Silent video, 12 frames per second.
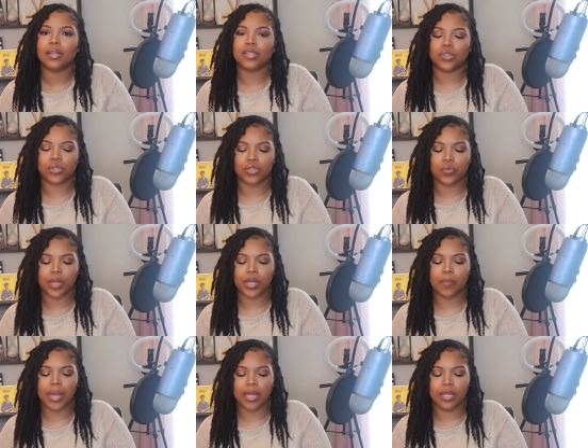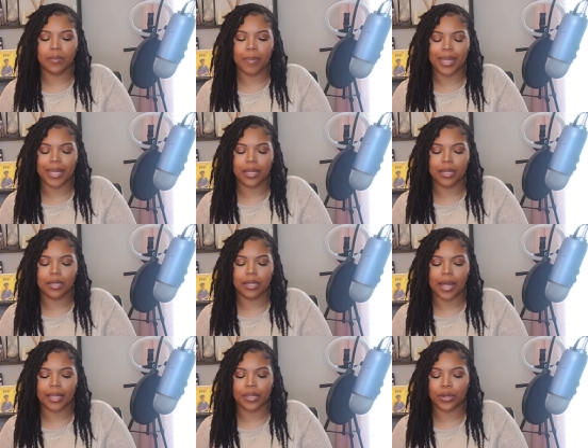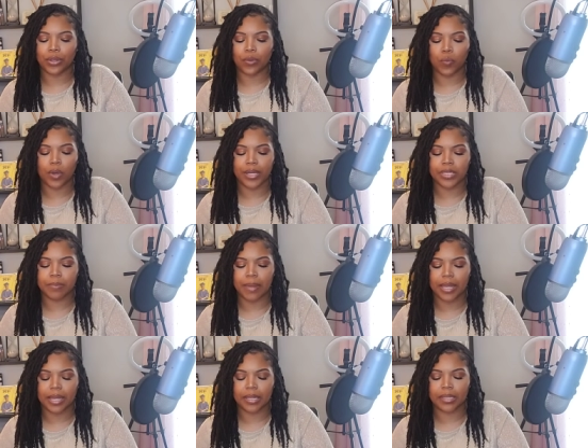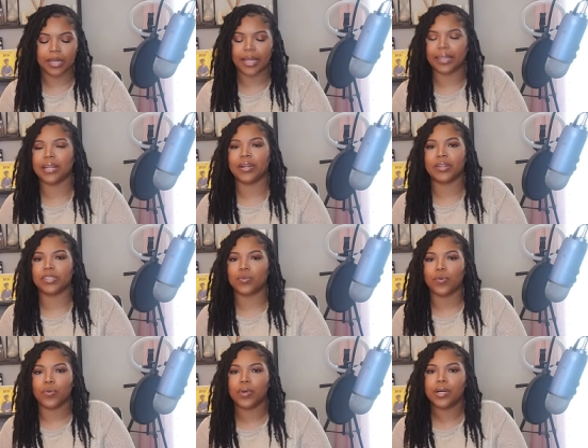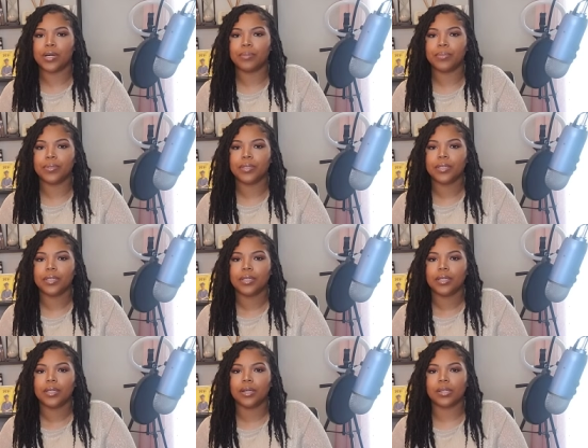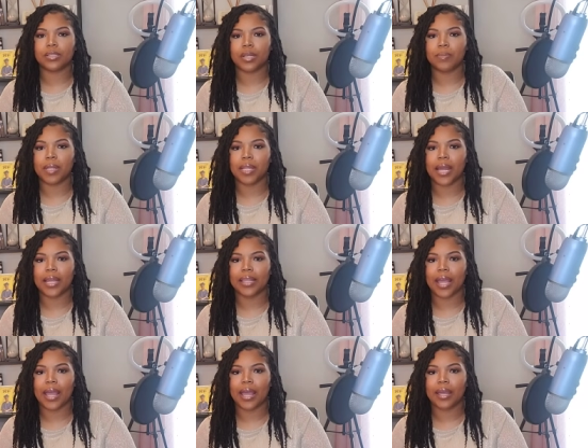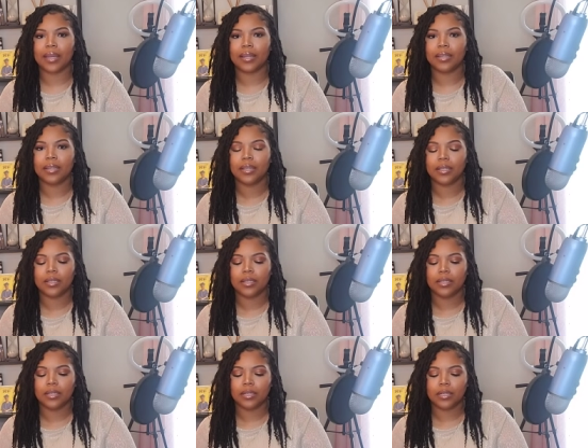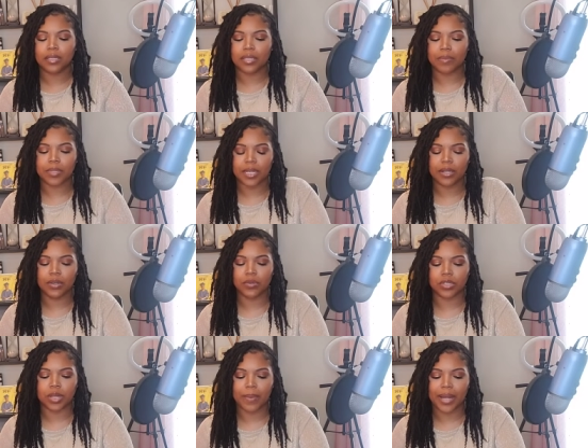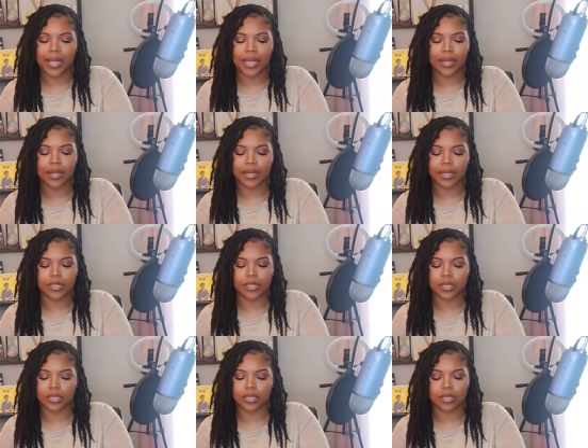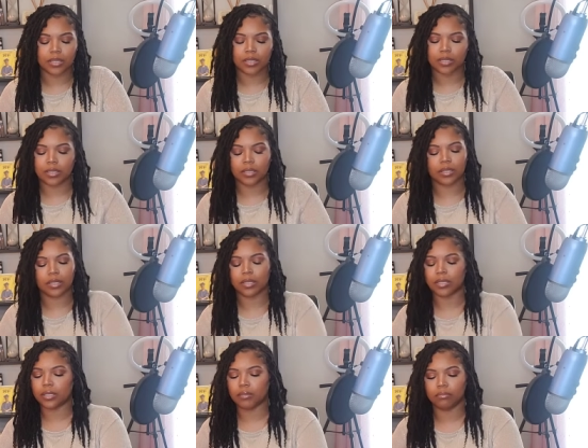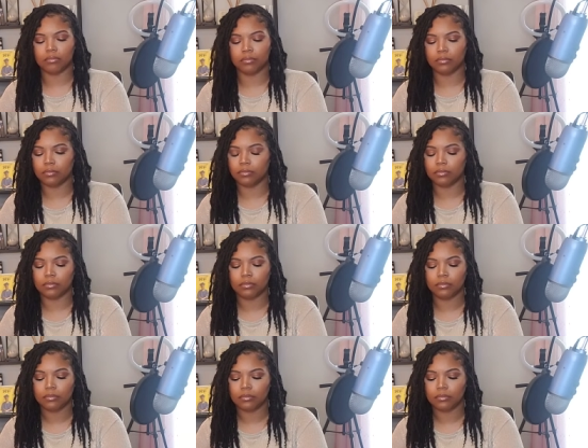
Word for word: just so it can make make it look like they're the ones making like they're a screw up or something like that. Cause I'm telling you, somebody here is just mm mm.